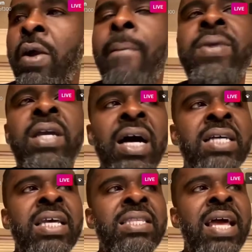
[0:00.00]
because
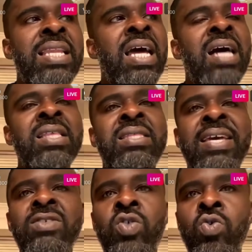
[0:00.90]
and then the other
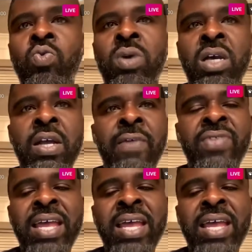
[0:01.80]
thing too that